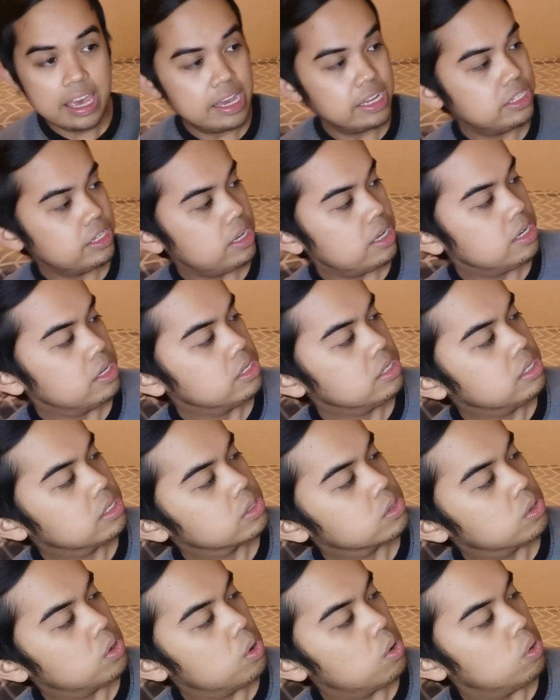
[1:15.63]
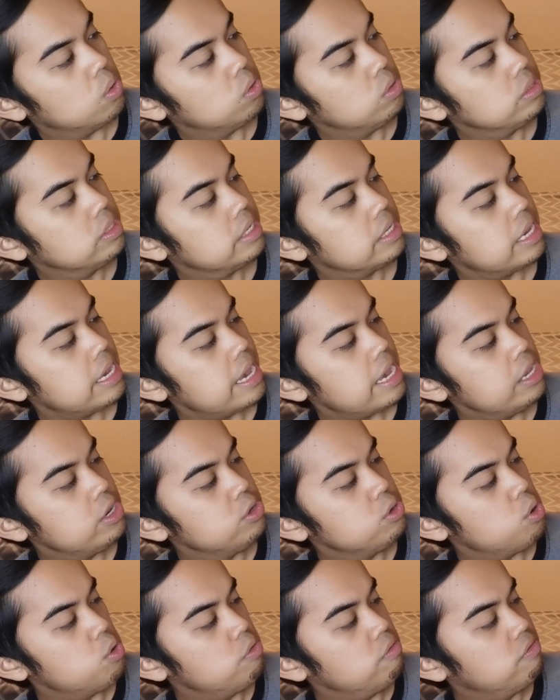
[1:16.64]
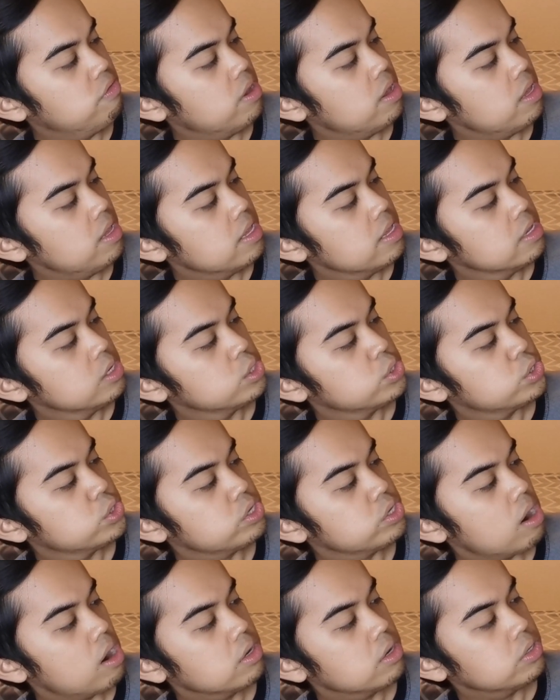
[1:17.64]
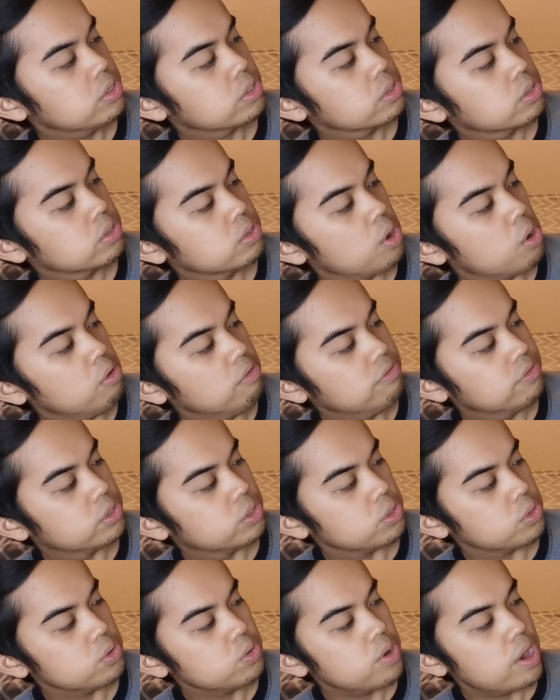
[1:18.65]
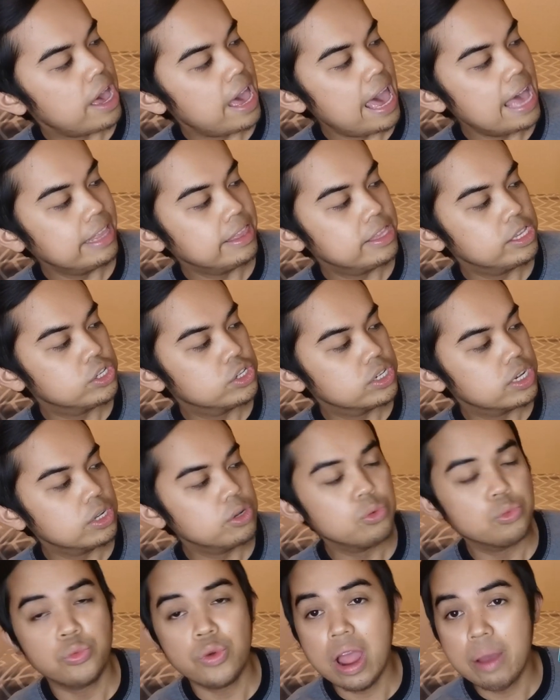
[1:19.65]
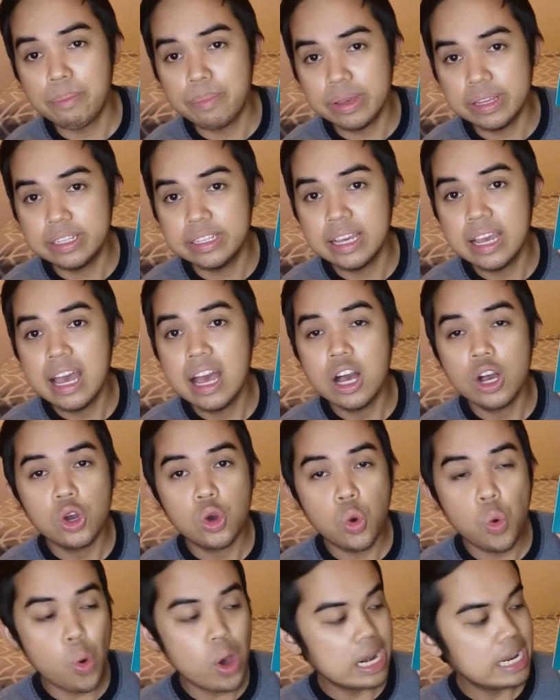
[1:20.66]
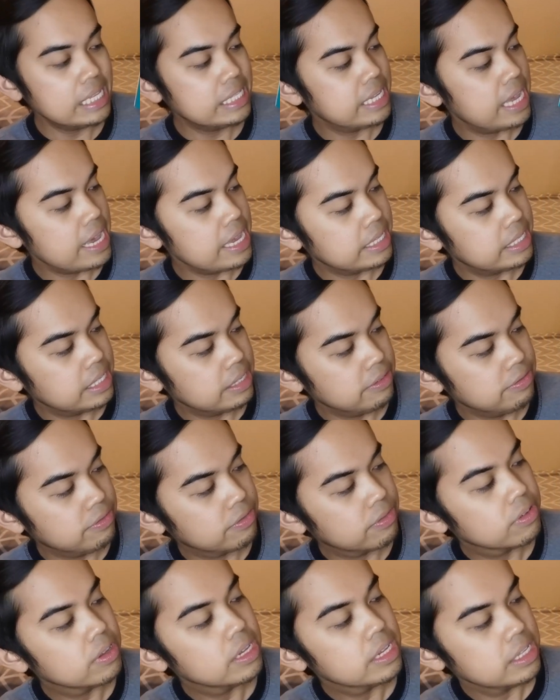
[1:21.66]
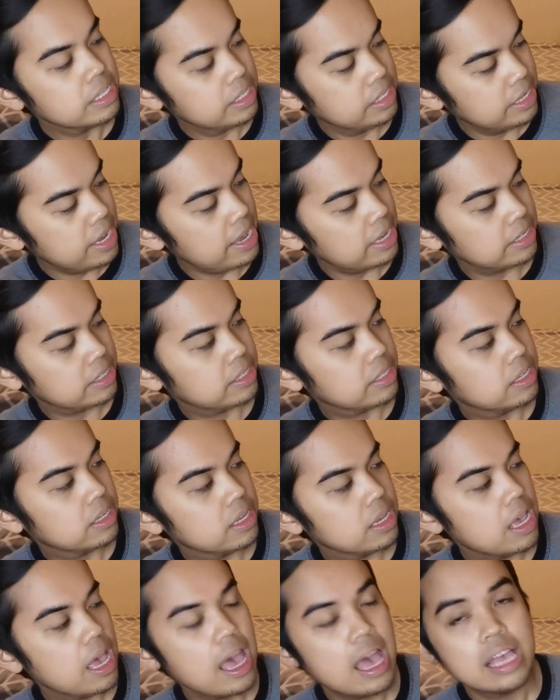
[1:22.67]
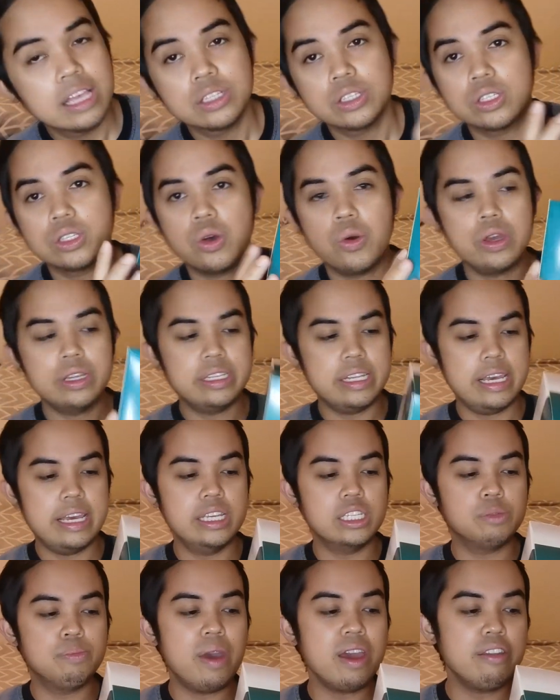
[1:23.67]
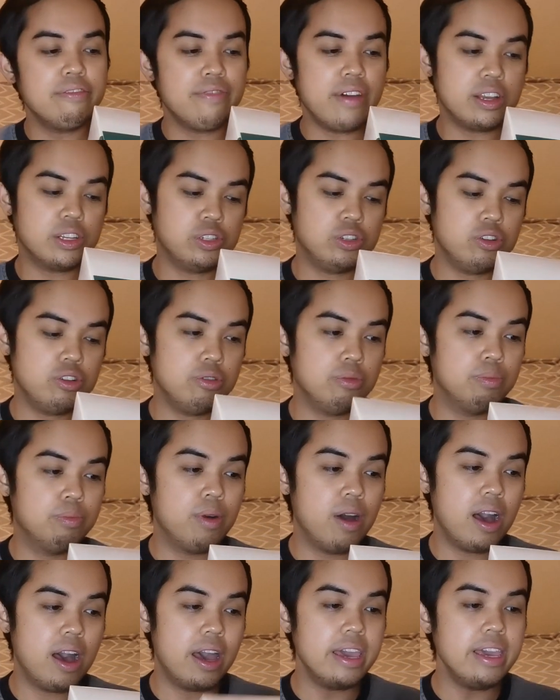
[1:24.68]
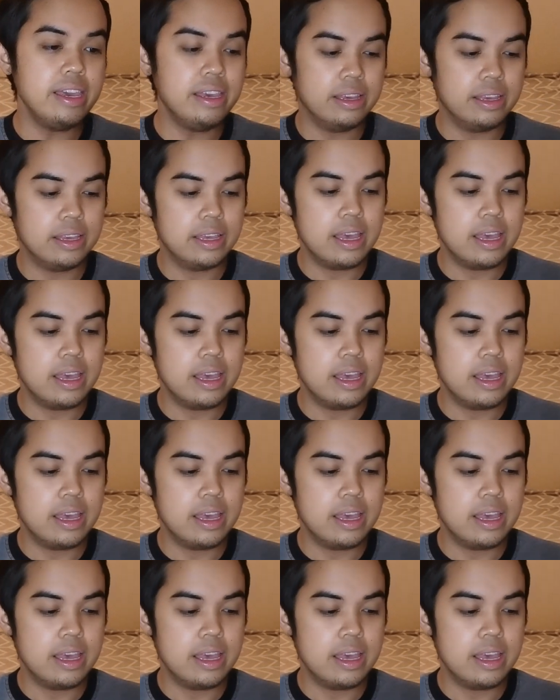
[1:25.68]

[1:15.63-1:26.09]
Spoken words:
It is called Innova SARS-CoV-2 Antigen Rapid Qualitative Test. So it is manufactured by